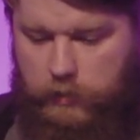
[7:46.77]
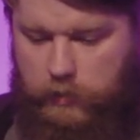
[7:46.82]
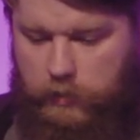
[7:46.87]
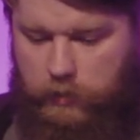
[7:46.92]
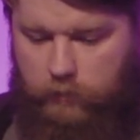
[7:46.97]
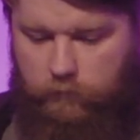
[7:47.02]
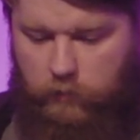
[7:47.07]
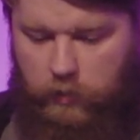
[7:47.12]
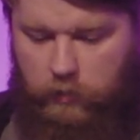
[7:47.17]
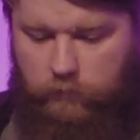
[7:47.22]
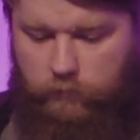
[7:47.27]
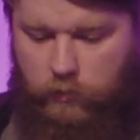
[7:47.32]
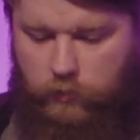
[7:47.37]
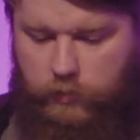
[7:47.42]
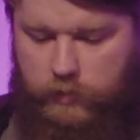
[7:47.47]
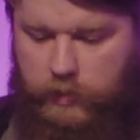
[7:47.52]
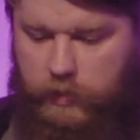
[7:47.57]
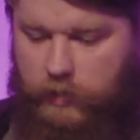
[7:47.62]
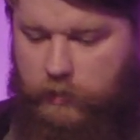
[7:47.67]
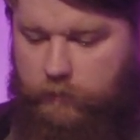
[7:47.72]
involve
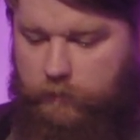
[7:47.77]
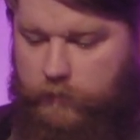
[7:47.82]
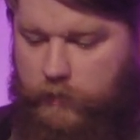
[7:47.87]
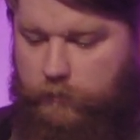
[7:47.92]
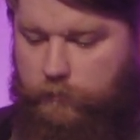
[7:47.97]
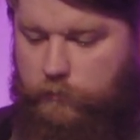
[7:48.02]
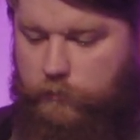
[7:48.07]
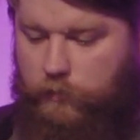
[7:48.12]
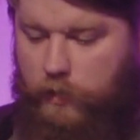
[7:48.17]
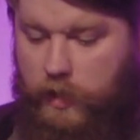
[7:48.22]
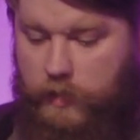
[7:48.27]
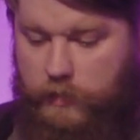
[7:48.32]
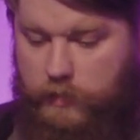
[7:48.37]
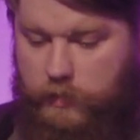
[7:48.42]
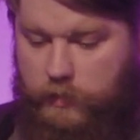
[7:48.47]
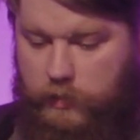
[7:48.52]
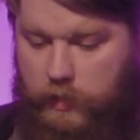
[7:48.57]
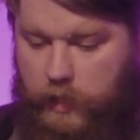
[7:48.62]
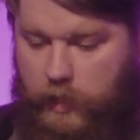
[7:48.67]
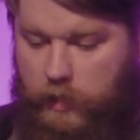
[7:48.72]
hosting anything through
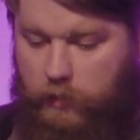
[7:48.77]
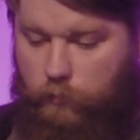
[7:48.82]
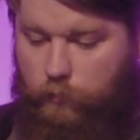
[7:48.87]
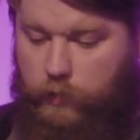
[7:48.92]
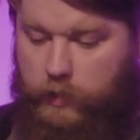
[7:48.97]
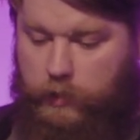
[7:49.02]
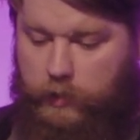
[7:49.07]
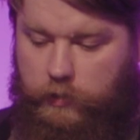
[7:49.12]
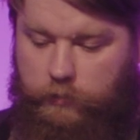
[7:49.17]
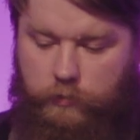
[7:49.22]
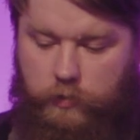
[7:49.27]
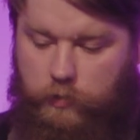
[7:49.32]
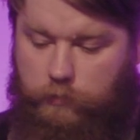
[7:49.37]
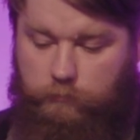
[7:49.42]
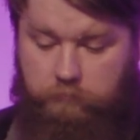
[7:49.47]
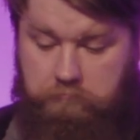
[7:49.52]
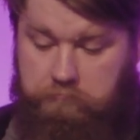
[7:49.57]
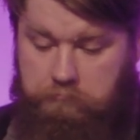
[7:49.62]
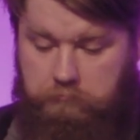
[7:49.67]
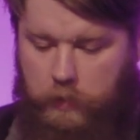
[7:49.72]
us, and
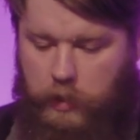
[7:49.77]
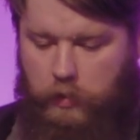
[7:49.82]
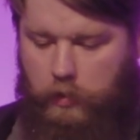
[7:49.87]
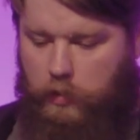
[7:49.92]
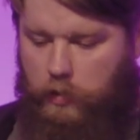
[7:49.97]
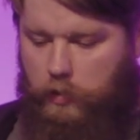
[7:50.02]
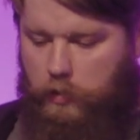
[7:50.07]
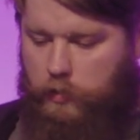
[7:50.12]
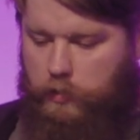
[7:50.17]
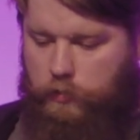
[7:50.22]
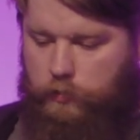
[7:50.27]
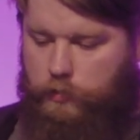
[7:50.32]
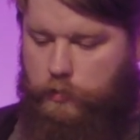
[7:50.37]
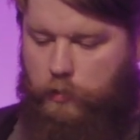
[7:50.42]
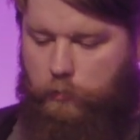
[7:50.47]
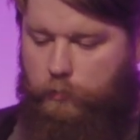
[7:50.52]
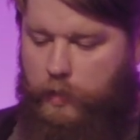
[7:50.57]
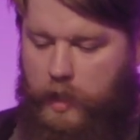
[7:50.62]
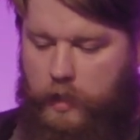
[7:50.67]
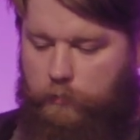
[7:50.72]
there's
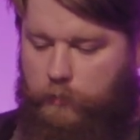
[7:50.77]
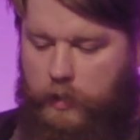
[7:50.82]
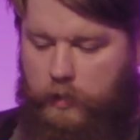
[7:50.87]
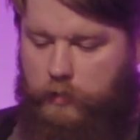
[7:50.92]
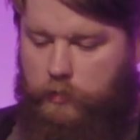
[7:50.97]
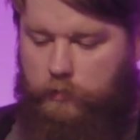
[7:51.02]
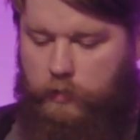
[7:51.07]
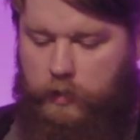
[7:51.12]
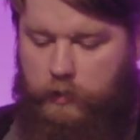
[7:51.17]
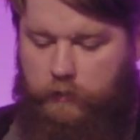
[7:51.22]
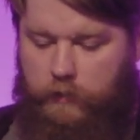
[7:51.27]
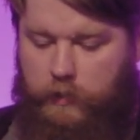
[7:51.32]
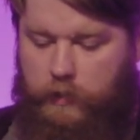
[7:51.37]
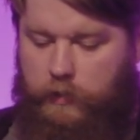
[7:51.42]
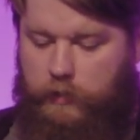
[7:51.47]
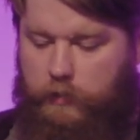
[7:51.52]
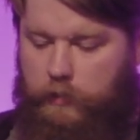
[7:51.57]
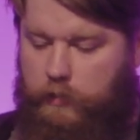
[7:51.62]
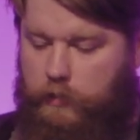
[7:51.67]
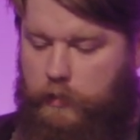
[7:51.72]
no payment or
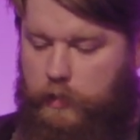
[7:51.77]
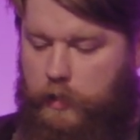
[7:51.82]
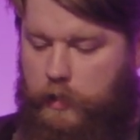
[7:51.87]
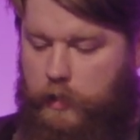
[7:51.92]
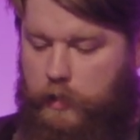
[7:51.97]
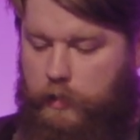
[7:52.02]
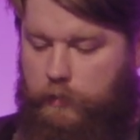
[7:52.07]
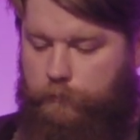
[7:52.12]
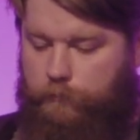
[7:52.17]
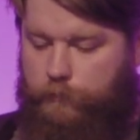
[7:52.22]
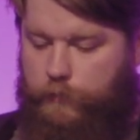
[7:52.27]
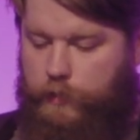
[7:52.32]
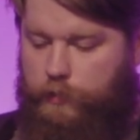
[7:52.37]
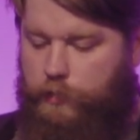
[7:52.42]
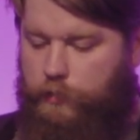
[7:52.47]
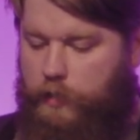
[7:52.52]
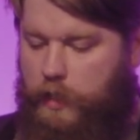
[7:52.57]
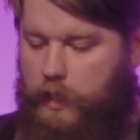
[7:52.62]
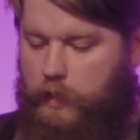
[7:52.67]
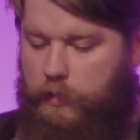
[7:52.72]
anything to
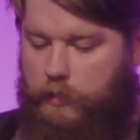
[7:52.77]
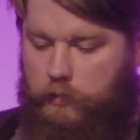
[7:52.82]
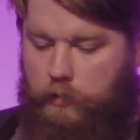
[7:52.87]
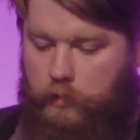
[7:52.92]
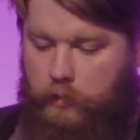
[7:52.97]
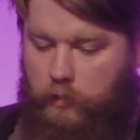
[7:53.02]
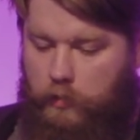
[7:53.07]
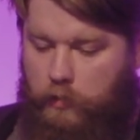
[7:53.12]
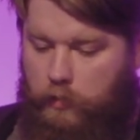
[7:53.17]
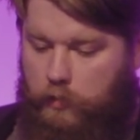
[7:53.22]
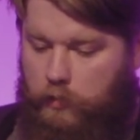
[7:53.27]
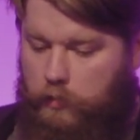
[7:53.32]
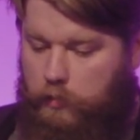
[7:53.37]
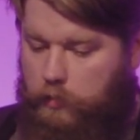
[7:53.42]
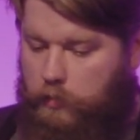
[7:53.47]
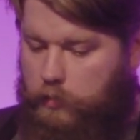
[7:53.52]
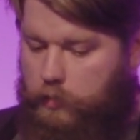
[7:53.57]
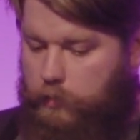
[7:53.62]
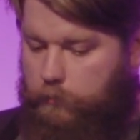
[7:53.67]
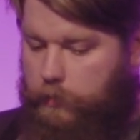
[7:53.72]
do that.
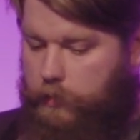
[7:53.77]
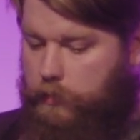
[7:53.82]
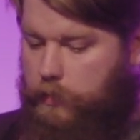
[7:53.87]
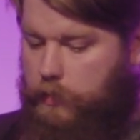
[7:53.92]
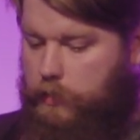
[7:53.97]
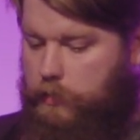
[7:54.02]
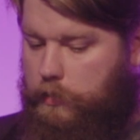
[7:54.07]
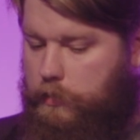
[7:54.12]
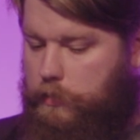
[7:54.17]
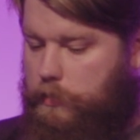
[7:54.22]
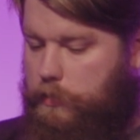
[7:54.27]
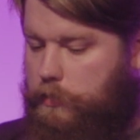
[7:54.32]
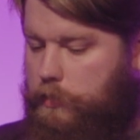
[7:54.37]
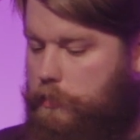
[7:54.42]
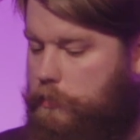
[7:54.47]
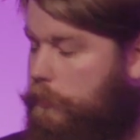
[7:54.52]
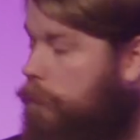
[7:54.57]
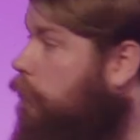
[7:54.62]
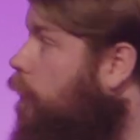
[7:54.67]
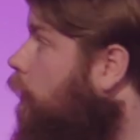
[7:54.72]
Let me get
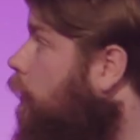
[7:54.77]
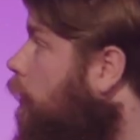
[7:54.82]
this over